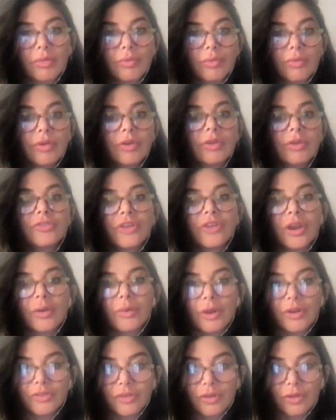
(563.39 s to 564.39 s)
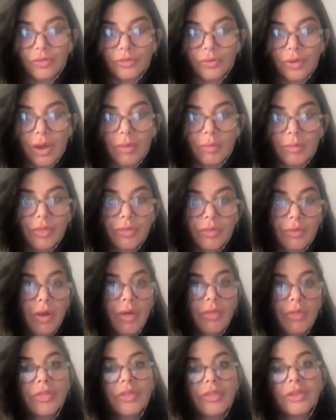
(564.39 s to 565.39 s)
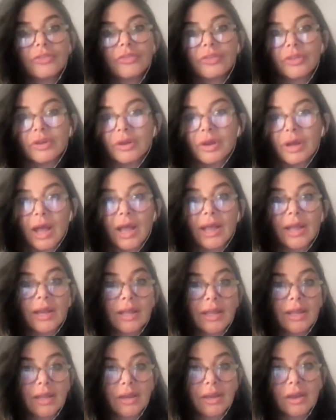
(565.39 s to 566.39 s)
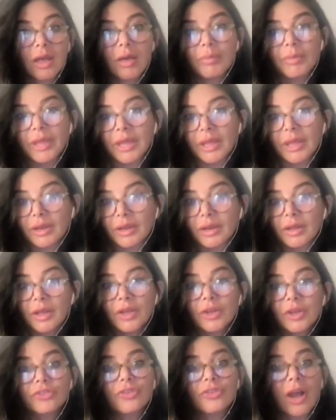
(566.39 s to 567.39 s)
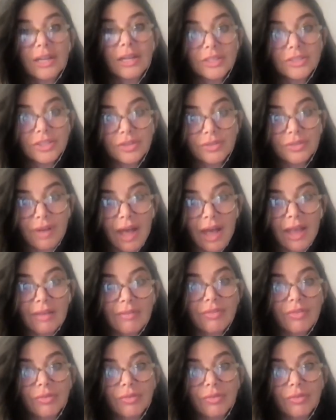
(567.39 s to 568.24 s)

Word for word: through their generational trauma, through all the things they're hiding and numbing and trying oh, to survive yeah.